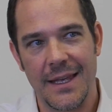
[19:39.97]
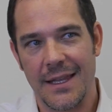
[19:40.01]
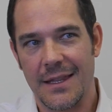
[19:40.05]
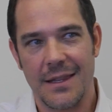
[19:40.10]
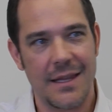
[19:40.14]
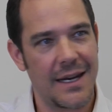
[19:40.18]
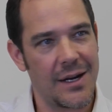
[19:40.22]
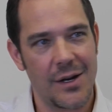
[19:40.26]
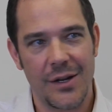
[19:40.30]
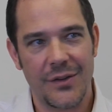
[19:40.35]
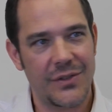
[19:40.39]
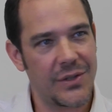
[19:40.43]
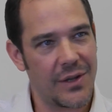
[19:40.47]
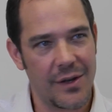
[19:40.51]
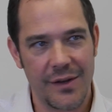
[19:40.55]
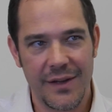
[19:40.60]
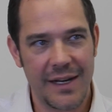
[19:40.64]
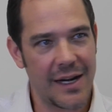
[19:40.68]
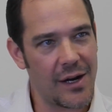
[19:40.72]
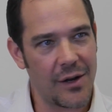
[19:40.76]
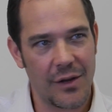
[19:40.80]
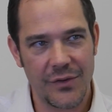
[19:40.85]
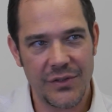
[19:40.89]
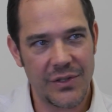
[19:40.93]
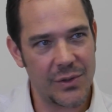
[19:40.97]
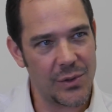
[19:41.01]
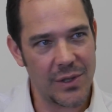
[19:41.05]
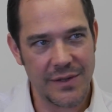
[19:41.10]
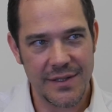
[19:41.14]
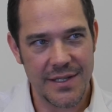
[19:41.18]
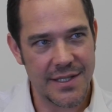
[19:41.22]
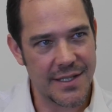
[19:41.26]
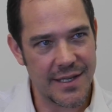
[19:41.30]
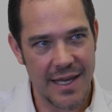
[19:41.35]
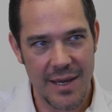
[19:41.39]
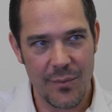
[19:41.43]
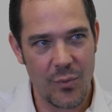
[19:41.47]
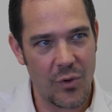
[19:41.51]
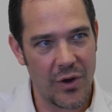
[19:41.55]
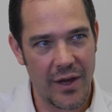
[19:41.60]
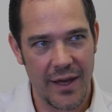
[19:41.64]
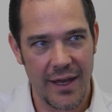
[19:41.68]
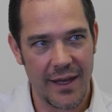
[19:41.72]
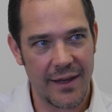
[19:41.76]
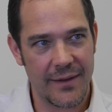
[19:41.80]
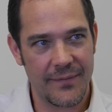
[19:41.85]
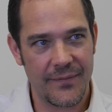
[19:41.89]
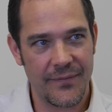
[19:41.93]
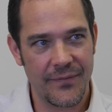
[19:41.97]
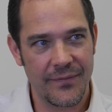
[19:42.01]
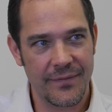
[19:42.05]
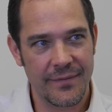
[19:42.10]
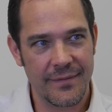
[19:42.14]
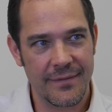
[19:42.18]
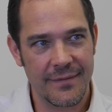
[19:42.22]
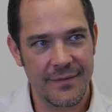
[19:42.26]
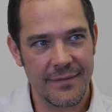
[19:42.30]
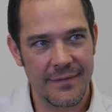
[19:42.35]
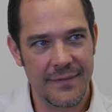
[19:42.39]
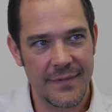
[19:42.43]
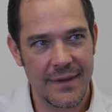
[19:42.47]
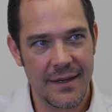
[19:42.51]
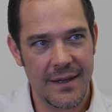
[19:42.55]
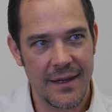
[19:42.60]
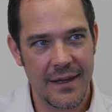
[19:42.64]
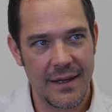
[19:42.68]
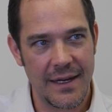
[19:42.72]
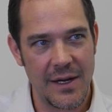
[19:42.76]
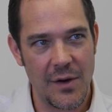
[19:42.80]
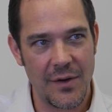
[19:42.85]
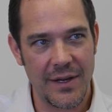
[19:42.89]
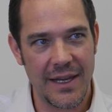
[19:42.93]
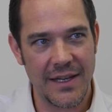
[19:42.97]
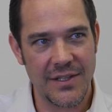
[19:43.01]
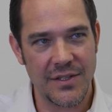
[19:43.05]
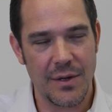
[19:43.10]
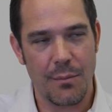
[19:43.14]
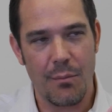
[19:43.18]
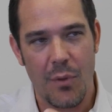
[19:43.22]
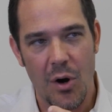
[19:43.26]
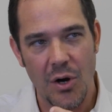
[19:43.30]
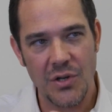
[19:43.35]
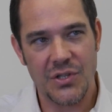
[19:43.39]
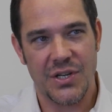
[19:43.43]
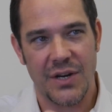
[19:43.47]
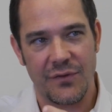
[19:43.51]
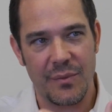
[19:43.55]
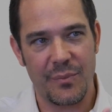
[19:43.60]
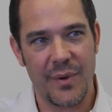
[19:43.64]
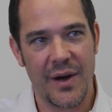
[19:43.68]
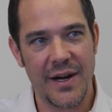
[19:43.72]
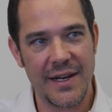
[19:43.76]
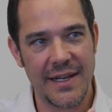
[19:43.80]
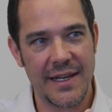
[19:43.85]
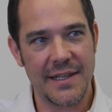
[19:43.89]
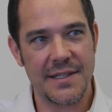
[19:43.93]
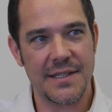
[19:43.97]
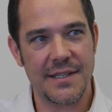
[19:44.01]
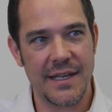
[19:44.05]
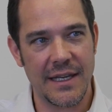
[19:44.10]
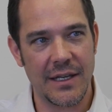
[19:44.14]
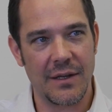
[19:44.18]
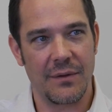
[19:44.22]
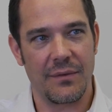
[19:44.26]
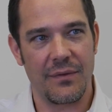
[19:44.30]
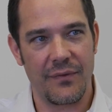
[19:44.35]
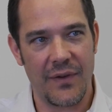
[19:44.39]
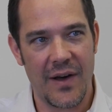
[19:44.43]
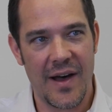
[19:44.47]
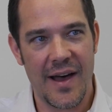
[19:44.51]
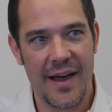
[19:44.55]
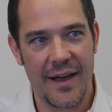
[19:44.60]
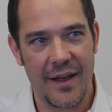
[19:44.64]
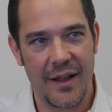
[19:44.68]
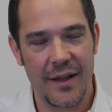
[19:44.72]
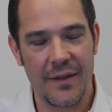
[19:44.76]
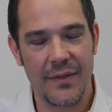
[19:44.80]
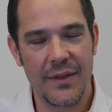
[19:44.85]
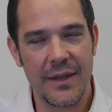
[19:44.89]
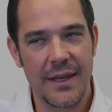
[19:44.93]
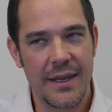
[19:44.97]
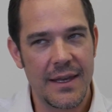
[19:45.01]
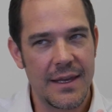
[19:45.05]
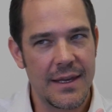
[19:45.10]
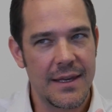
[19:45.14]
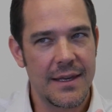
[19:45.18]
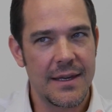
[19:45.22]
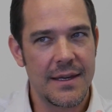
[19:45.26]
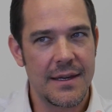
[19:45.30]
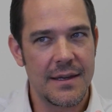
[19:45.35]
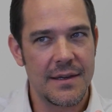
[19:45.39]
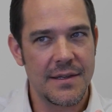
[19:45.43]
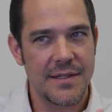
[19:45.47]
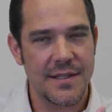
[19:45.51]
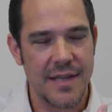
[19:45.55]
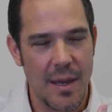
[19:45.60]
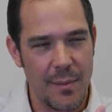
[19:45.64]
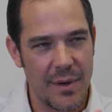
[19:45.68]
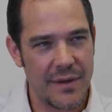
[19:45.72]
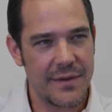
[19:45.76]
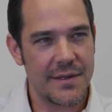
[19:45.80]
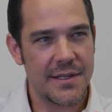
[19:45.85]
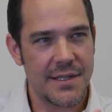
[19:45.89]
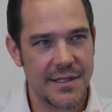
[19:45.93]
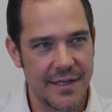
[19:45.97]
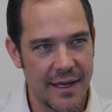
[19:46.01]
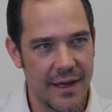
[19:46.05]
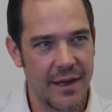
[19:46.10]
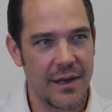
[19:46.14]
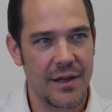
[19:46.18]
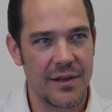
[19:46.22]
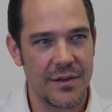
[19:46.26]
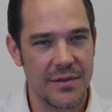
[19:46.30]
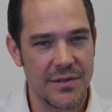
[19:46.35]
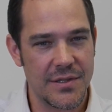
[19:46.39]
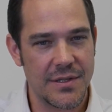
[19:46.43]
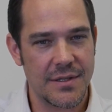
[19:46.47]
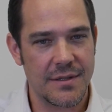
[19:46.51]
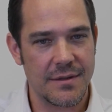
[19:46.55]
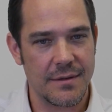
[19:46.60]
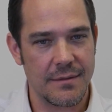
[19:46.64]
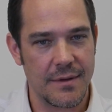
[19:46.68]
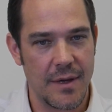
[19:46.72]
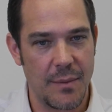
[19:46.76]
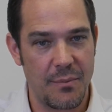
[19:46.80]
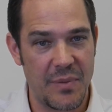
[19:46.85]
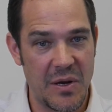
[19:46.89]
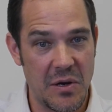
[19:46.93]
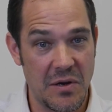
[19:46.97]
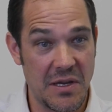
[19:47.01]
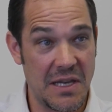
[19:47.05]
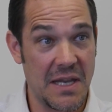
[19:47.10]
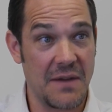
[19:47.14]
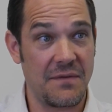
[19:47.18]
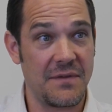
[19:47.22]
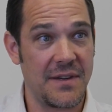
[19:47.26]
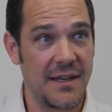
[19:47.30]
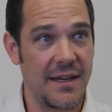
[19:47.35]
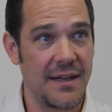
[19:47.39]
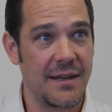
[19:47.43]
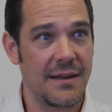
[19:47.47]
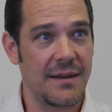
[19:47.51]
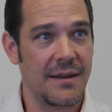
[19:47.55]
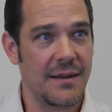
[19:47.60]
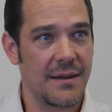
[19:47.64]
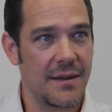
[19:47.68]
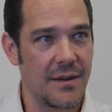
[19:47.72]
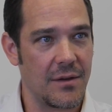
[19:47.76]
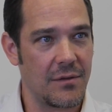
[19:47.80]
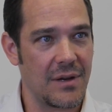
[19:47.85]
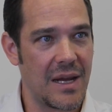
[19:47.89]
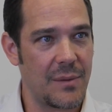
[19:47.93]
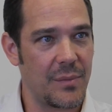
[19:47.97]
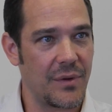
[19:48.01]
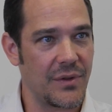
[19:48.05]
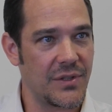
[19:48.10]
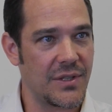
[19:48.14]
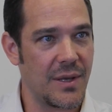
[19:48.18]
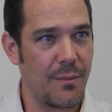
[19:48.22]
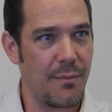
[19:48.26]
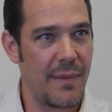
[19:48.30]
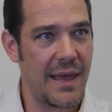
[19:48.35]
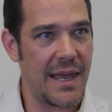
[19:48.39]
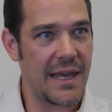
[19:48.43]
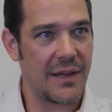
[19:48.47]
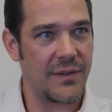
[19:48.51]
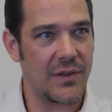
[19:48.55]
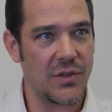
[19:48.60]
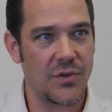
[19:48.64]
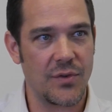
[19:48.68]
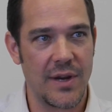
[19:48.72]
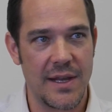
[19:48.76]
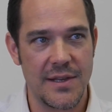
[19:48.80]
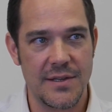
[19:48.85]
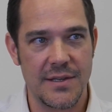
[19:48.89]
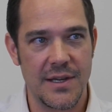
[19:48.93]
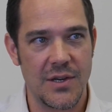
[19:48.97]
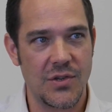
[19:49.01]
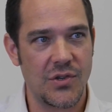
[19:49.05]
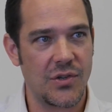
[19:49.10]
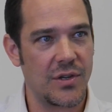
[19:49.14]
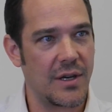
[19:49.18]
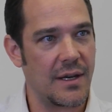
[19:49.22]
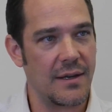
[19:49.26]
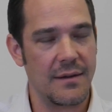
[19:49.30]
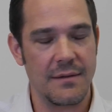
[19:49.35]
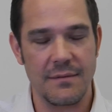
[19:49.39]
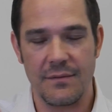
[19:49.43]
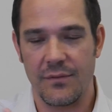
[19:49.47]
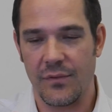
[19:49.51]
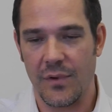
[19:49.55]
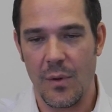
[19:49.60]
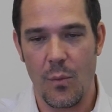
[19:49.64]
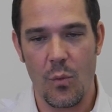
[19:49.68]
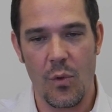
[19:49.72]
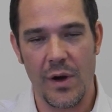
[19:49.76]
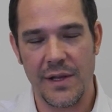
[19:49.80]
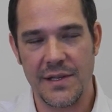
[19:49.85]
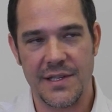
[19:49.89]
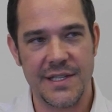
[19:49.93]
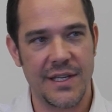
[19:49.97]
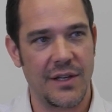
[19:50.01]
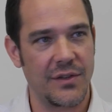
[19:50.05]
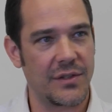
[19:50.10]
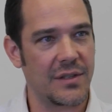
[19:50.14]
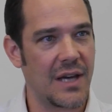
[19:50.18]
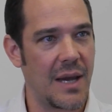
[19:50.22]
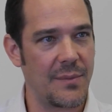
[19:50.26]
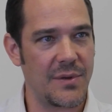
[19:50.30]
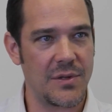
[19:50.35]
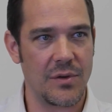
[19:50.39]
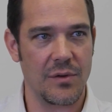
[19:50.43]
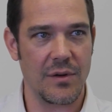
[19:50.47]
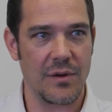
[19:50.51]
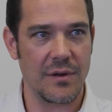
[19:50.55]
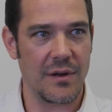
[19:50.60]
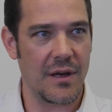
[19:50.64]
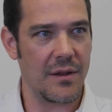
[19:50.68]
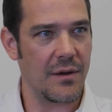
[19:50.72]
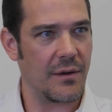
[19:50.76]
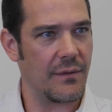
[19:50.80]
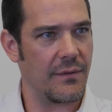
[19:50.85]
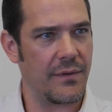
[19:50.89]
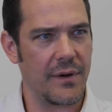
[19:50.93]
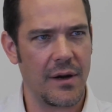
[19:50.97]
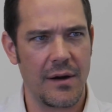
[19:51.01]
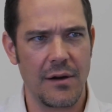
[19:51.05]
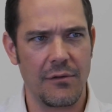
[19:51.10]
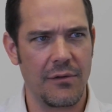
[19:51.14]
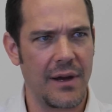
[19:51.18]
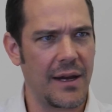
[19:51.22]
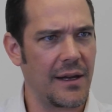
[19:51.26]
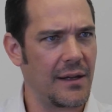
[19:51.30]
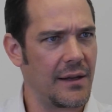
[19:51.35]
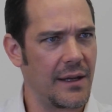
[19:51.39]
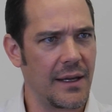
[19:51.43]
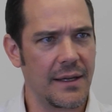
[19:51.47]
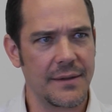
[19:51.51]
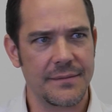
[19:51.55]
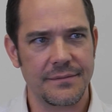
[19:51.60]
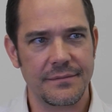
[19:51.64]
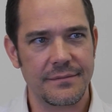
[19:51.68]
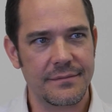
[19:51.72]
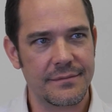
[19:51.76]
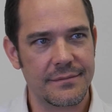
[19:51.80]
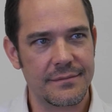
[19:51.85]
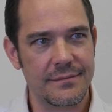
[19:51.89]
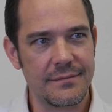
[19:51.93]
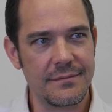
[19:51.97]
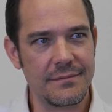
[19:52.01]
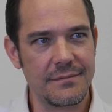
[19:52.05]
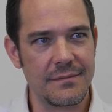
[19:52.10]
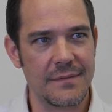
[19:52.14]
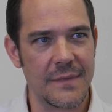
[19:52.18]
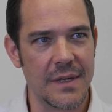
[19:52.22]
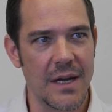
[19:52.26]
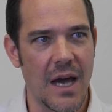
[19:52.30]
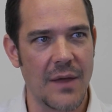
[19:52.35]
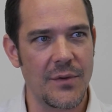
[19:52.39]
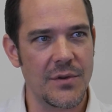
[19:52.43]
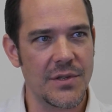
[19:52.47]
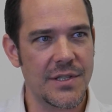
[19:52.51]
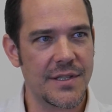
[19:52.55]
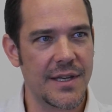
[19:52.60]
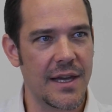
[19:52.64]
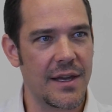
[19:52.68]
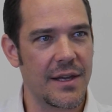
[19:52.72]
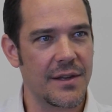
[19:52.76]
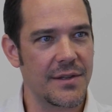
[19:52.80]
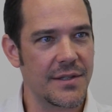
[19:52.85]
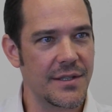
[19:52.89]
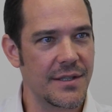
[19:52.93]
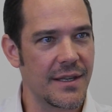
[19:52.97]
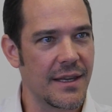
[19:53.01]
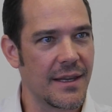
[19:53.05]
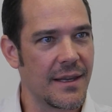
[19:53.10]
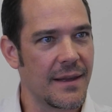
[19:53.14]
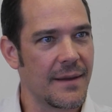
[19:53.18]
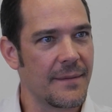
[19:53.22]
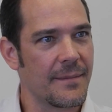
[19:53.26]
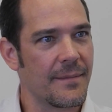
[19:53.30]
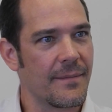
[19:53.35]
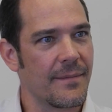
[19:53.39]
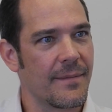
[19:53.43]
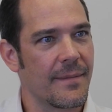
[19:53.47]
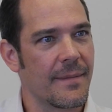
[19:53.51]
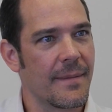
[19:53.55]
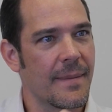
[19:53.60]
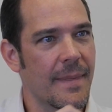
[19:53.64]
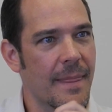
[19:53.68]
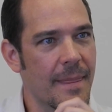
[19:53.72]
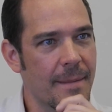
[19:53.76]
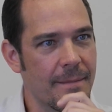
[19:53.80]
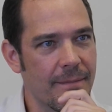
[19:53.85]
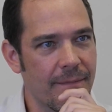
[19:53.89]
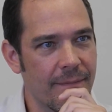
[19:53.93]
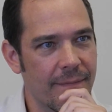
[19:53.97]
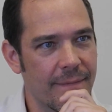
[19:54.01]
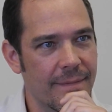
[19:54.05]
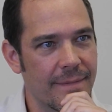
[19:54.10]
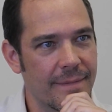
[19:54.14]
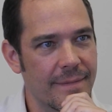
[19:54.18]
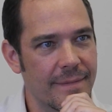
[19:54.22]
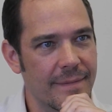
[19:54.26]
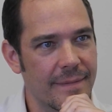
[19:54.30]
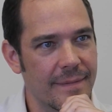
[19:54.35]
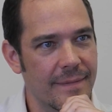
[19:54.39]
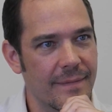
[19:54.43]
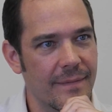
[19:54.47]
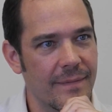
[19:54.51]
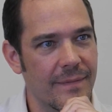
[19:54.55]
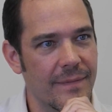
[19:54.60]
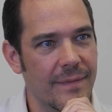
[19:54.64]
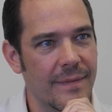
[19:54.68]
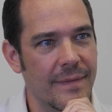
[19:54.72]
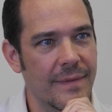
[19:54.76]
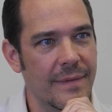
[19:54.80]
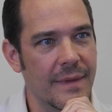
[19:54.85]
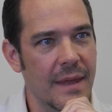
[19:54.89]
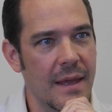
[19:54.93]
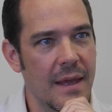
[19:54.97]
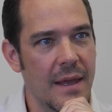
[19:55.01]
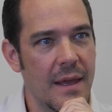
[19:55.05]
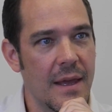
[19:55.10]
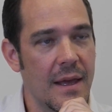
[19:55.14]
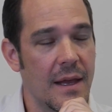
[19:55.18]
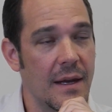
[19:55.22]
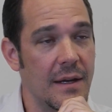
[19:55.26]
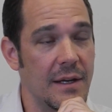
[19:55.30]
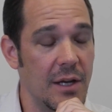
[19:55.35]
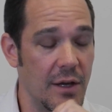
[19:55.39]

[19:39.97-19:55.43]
they don't do it the same way. You don't get to march everybody in single file. Some of the cells appear gifted They're able to make the transition from one cell type to another very readily. Other cells... This is after they're already an induced pluripotent